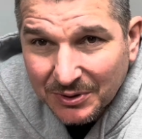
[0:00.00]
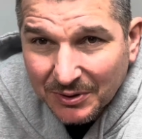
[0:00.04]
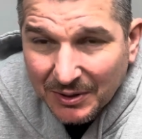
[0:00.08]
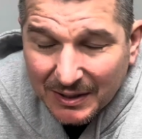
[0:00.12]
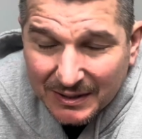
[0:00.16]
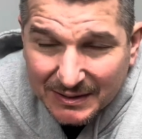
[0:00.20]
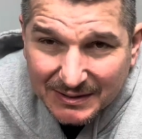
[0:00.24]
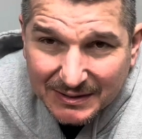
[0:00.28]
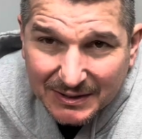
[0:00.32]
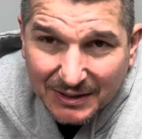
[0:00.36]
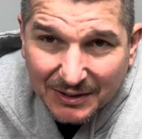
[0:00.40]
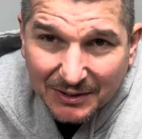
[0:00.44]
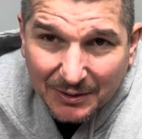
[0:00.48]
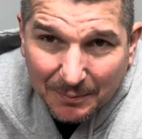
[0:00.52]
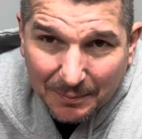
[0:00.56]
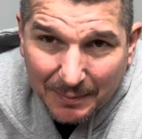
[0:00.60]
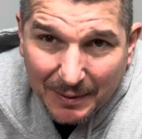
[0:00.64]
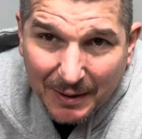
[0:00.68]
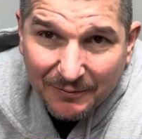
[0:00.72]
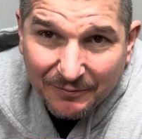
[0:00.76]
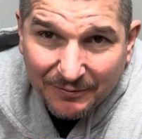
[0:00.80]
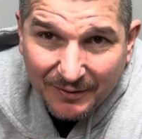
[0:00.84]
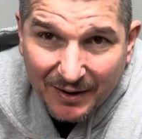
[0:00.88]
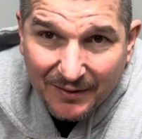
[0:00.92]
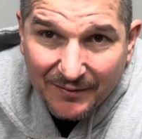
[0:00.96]
I still
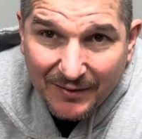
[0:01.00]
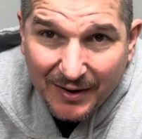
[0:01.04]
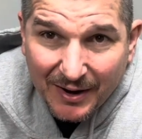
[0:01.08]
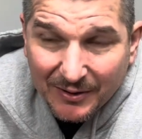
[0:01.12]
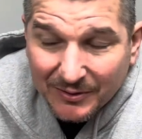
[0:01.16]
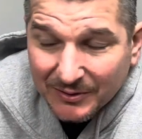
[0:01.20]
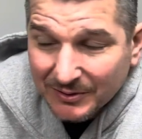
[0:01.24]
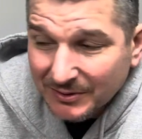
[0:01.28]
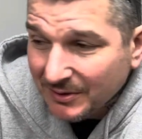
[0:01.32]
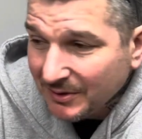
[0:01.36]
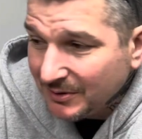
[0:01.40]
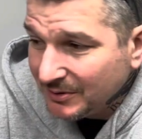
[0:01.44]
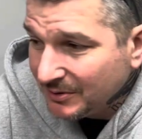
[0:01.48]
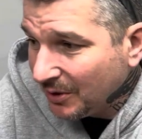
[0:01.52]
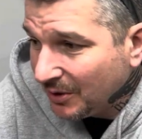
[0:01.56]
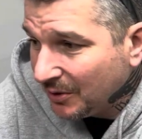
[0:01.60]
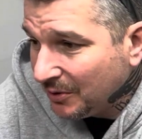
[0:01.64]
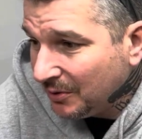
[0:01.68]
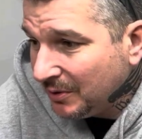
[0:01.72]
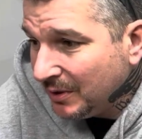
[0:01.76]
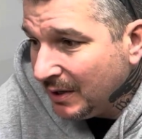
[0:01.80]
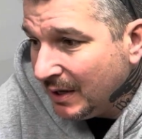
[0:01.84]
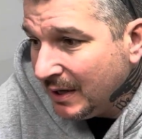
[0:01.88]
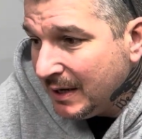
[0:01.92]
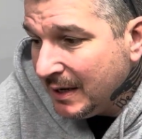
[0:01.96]
about 5 hours.
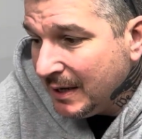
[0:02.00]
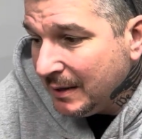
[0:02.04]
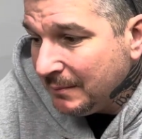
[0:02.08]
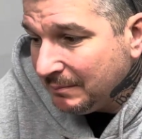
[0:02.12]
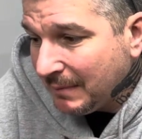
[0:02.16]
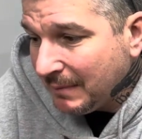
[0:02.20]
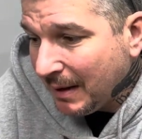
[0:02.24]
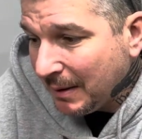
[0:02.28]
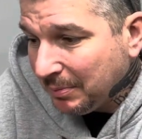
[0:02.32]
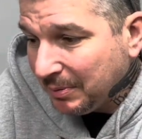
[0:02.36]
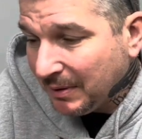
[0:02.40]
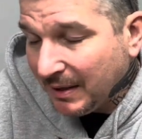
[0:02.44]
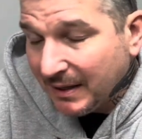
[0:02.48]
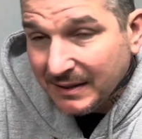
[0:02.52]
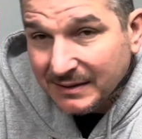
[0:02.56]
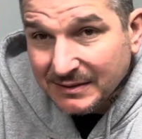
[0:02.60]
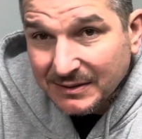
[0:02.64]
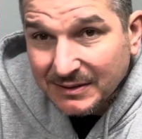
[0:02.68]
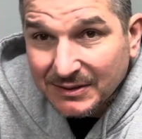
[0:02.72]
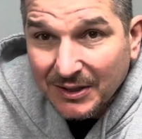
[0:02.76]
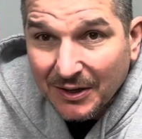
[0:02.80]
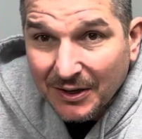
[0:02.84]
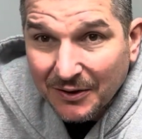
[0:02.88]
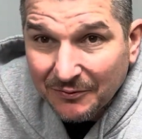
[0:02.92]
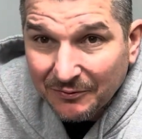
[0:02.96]
So my plan is to
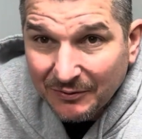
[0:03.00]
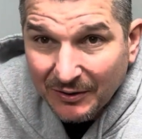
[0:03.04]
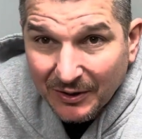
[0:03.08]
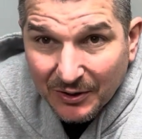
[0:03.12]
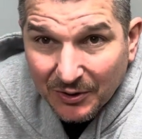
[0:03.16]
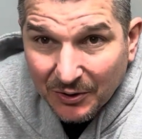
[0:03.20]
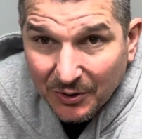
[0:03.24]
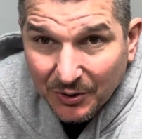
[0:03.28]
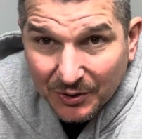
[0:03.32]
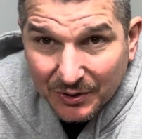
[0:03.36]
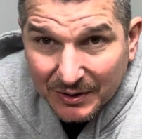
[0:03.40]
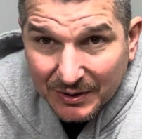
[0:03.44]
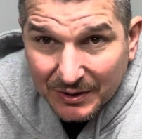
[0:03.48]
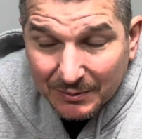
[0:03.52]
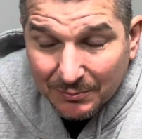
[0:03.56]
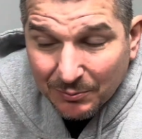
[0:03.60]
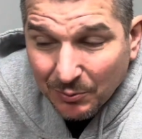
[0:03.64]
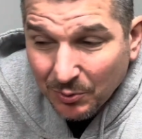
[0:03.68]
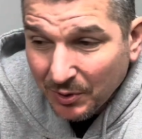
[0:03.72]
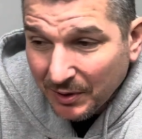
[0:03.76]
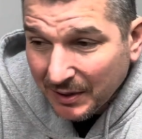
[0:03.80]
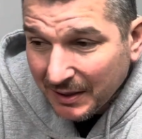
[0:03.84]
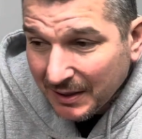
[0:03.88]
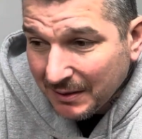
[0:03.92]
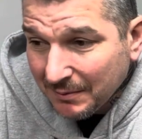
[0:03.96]
start very early in the
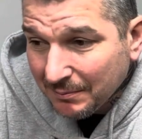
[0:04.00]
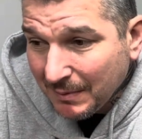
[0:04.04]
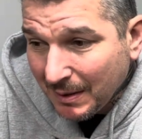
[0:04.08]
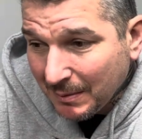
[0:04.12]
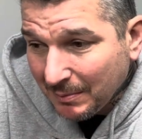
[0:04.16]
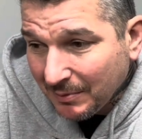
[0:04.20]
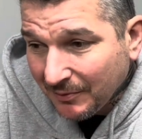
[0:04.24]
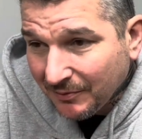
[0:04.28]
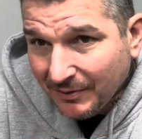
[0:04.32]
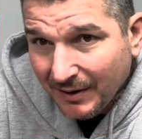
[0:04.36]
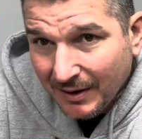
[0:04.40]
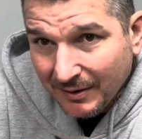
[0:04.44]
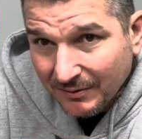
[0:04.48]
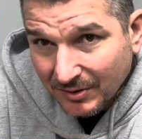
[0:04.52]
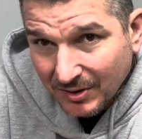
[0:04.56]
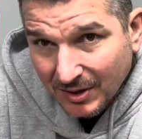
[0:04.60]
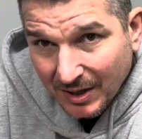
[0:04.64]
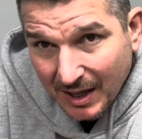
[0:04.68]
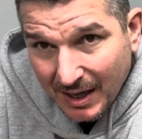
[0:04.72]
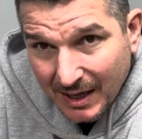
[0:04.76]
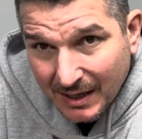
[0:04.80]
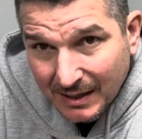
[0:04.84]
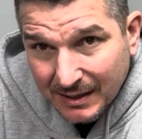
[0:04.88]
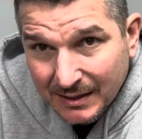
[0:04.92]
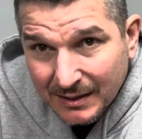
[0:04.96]
morning, maybe 5
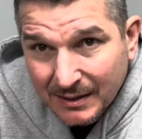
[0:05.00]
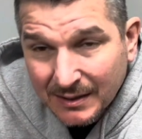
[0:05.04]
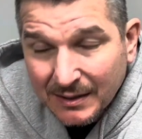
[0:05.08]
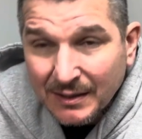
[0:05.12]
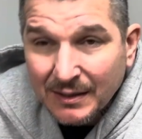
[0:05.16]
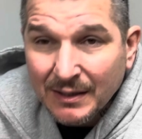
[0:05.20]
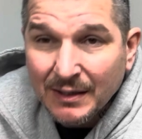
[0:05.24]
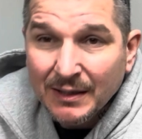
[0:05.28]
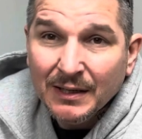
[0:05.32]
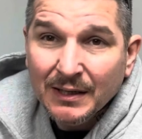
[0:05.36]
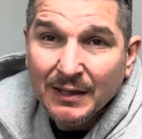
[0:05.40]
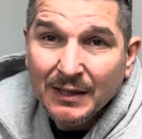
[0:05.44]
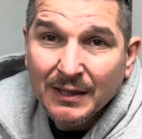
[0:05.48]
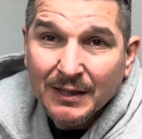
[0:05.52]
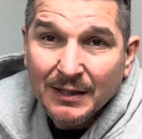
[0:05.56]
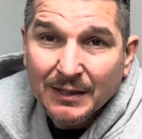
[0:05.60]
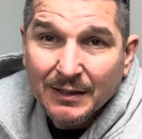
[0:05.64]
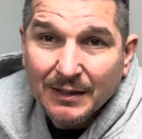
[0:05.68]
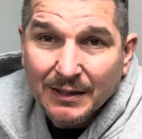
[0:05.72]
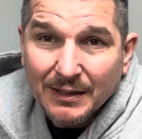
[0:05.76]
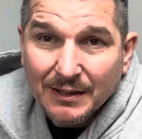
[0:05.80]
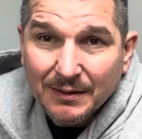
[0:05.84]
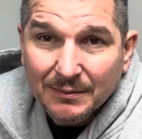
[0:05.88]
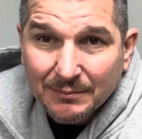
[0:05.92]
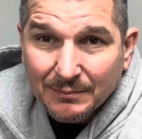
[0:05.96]
o'clock,
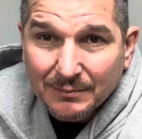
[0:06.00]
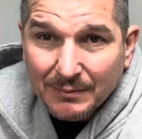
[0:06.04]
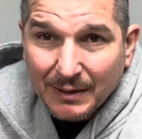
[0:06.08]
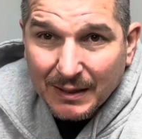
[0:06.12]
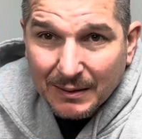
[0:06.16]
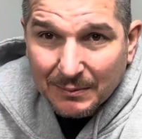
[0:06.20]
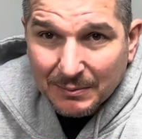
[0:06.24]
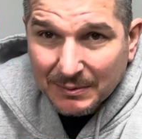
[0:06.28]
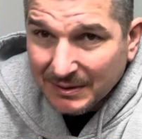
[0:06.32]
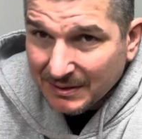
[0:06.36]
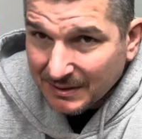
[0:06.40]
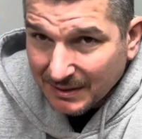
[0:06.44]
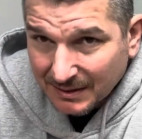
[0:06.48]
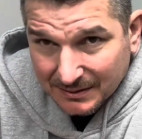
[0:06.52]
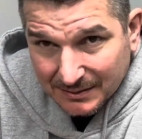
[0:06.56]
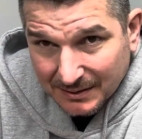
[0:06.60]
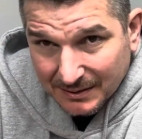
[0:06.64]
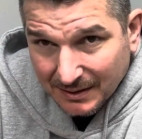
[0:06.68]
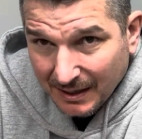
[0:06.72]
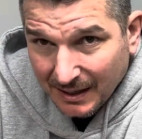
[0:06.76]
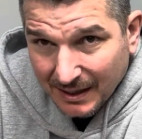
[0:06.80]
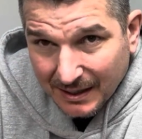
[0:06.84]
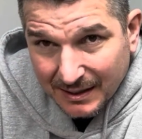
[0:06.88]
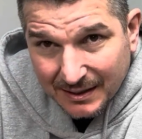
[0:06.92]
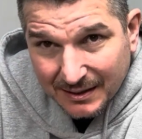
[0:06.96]
maybe 6
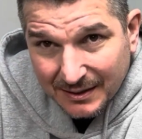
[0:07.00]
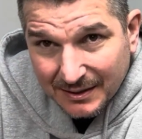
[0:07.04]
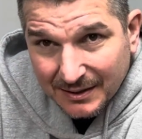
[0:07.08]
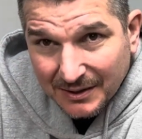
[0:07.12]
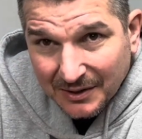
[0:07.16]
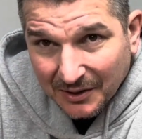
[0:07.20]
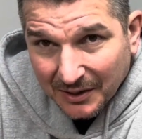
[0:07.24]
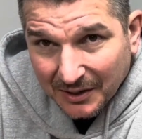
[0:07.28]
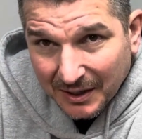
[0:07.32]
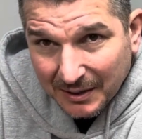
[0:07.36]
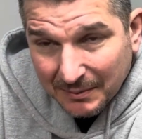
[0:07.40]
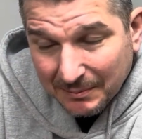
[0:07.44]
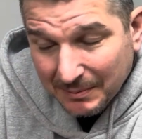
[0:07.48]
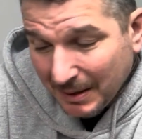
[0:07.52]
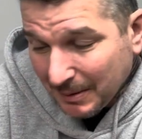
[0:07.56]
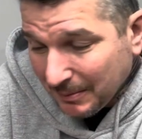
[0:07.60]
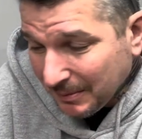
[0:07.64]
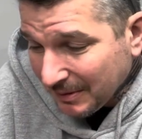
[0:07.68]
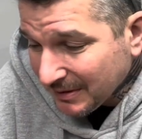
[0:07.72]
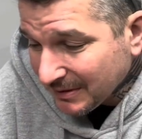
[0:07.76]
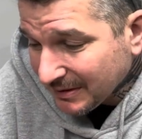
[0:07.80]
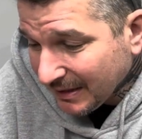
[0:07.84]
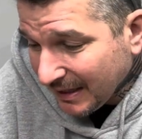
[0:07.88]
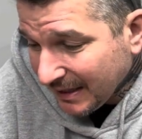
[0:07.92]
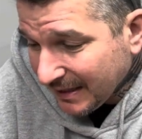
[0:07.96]
o'clock, all right? Maybe
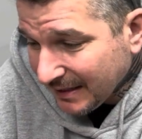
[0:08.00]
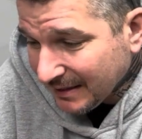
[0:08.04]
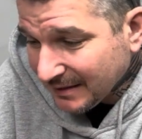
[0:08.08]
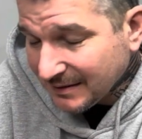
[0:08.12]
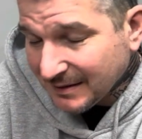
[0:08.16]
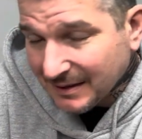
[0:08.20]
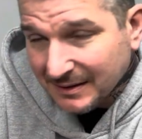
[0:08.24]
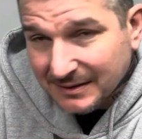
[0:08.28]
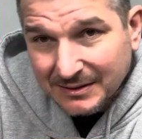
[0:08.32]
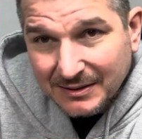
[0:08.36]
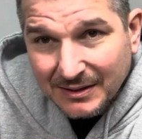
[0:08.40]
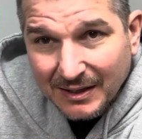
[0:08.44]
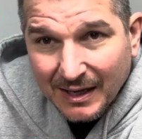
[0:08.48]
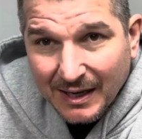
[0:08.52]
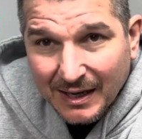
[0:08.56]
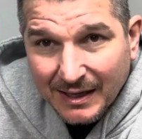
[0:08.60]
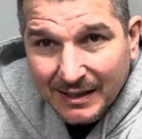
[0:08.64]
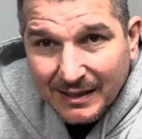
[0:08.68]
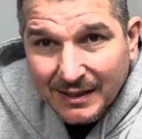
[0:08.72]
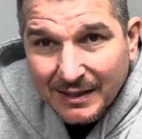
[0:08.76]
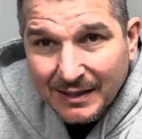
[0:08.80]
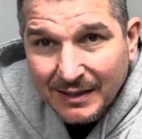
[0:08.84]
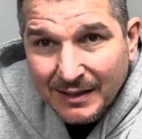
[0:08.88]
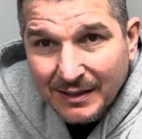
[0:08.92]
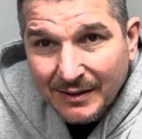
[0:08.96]
as late as 6 o'clock,
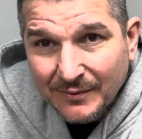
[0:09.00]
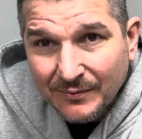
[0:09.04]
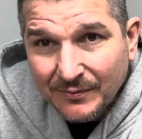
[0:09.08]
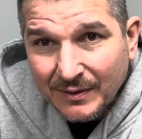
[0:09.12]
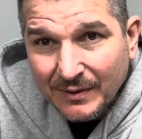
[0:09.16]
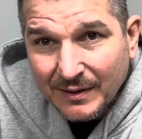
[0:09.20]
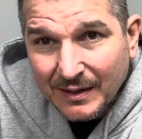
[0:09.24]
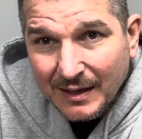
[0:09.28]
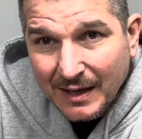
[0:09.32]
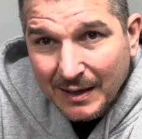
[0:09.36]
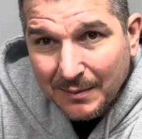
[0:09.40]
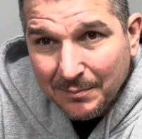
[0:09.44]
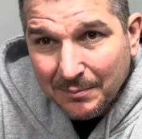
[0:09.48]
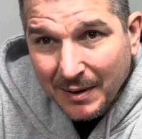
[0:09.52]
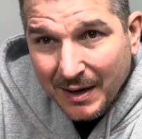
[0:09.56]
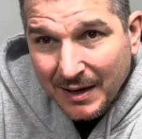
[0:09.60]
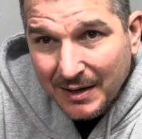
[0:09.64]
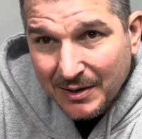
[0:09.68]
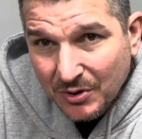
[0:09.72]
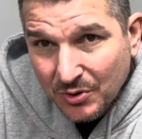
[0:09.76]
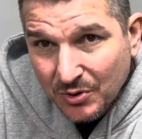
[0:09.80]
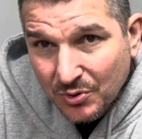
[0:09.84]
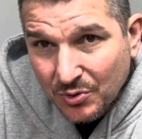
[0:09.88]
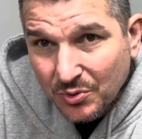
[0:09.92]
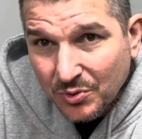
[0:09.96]
and by
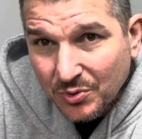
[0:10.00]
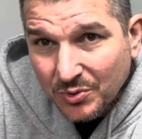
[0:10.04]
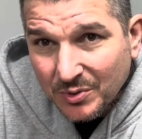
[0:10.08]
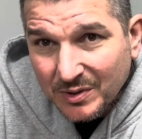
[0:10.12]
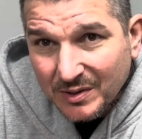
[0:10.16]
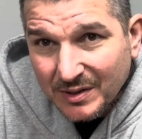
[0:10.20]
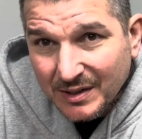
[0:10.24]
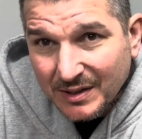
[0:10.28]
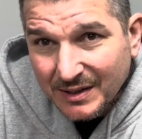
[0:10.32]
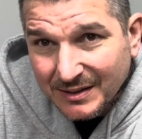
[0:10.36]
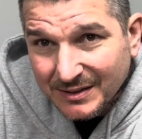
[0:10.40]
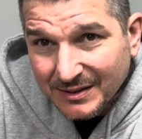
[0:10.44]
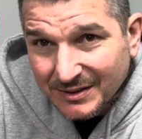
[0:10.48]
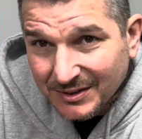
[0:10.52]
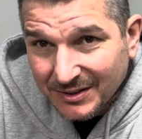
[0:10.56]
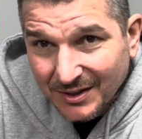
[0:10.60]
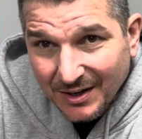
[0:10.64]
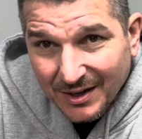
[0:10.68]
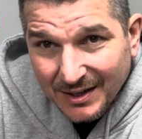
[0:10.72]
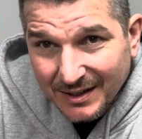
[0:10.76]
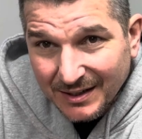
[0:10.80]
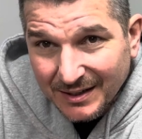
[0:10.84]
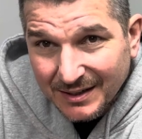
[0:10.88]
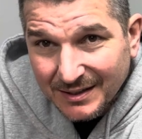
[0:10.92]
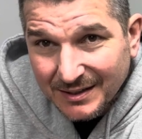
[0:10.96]
noon, it's
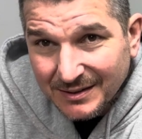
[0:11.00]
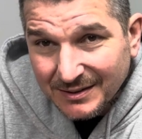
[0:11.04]
done.